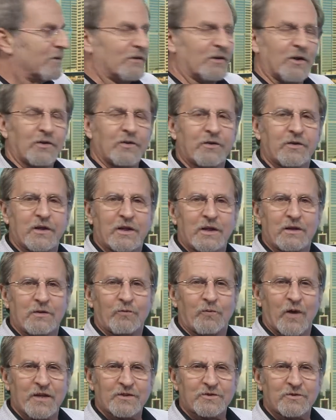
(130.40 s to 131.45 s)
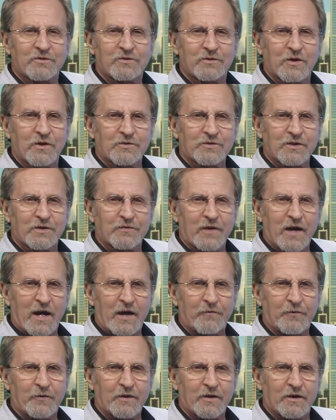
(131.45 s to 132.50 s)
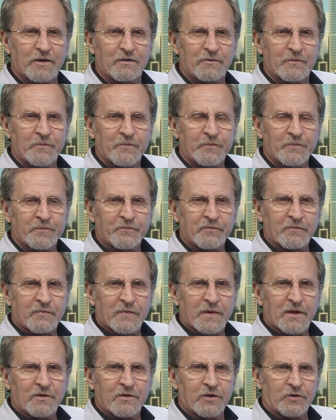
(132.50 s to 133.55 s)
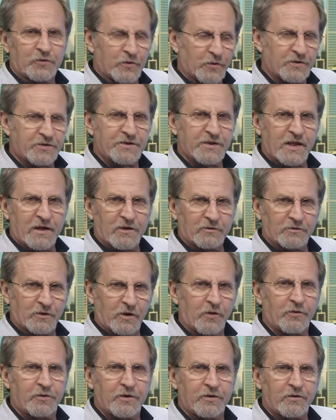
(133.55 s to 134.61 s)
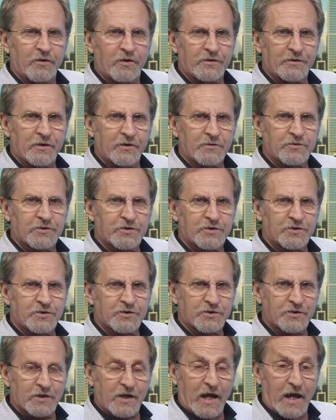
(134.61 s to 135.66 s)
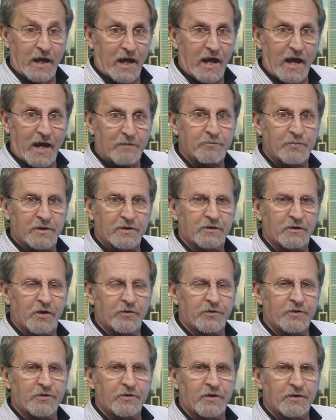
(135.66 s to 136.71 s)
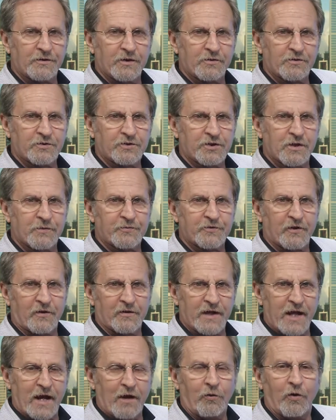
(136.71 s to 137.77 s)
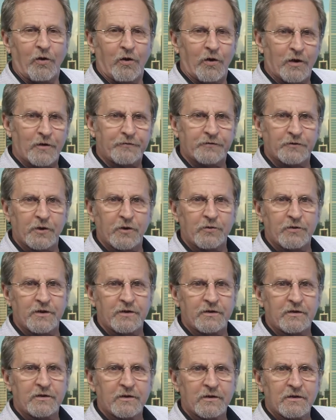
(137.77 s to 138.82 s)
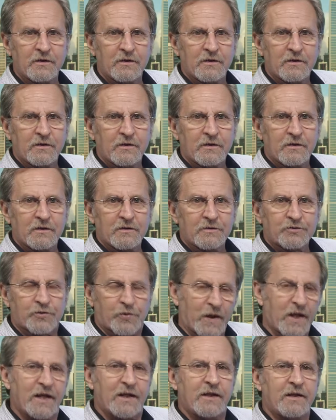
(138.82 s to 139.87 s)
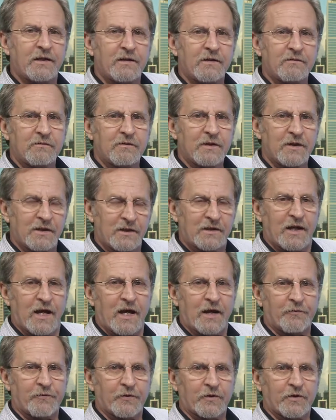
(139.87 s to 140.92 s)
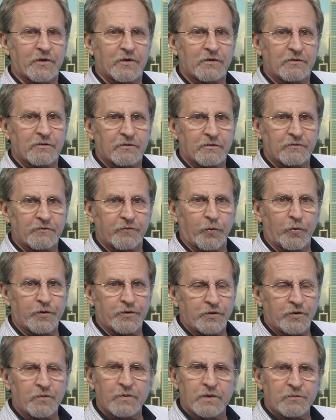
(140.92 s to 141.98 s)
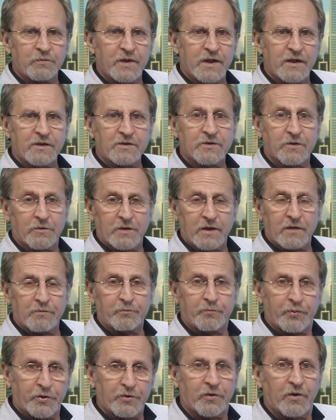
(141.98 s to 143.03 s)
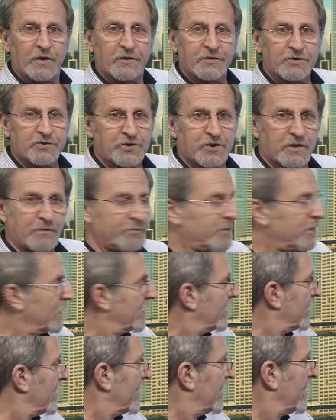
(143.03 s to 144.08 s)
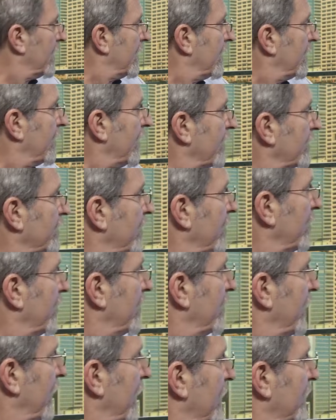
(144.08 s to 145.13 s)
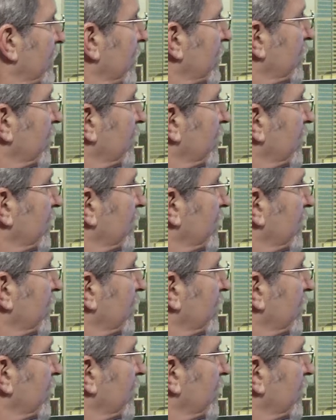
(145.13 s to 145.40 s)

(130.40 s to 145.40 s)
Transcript: go to the western coast of Africa. The goods that are loaded on those had been loaded on those ships are now offloaded, traded in Africa for human beings who are then put on the ship. Those human beings are